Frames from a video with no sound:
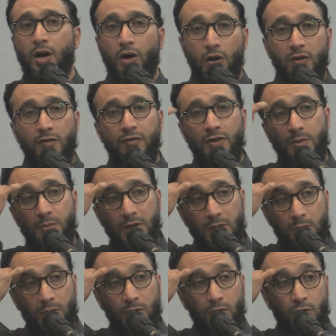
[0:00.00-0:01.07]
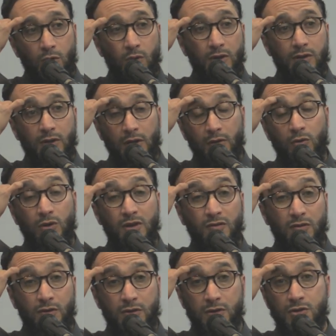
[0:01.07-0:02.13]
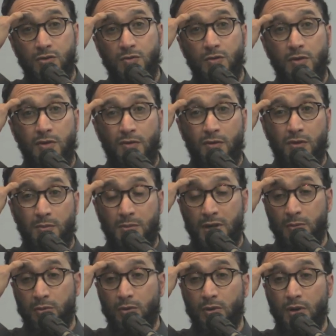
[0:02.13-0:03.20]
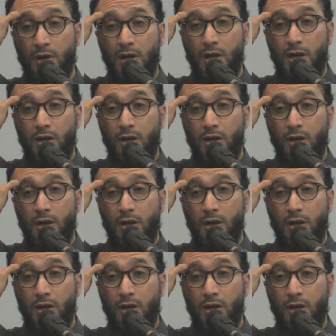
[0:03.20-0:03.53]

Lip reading: of the people who are not looking for the truth, or the people